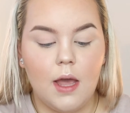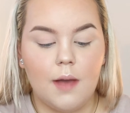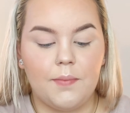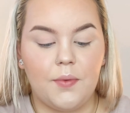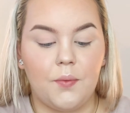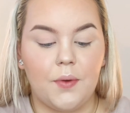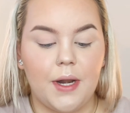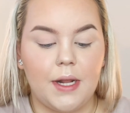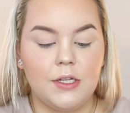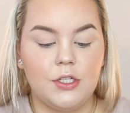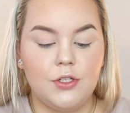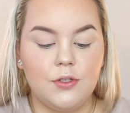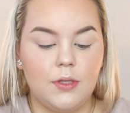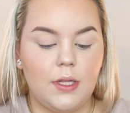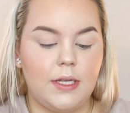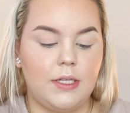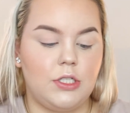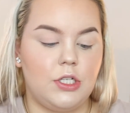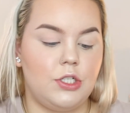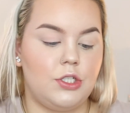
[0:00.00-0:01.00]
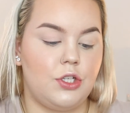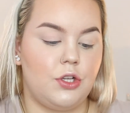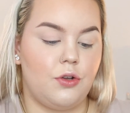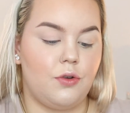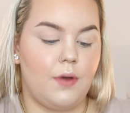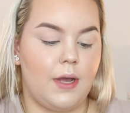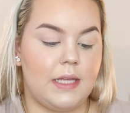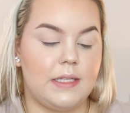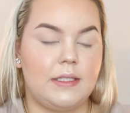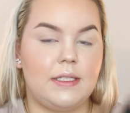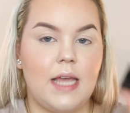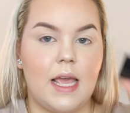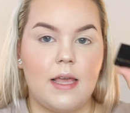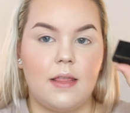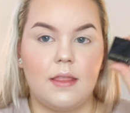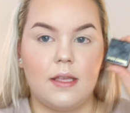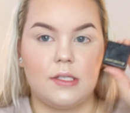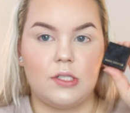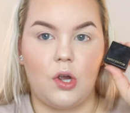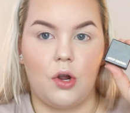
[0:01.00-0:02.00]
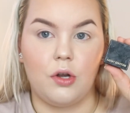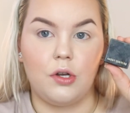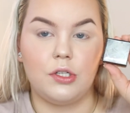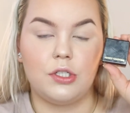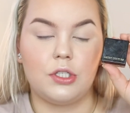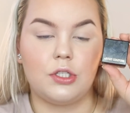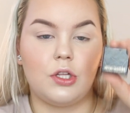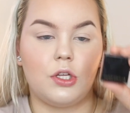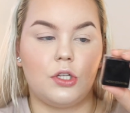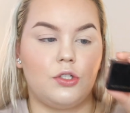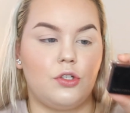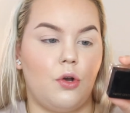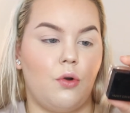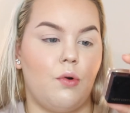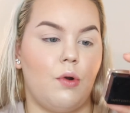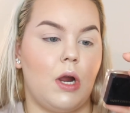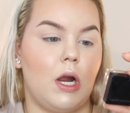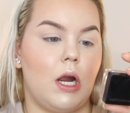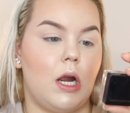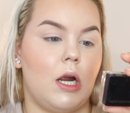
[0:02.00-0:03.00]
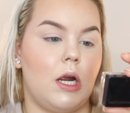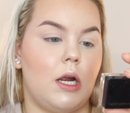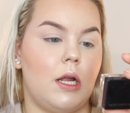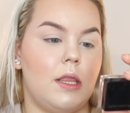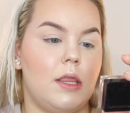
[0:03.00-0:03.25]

But what I do like to do is take this Artist Couture,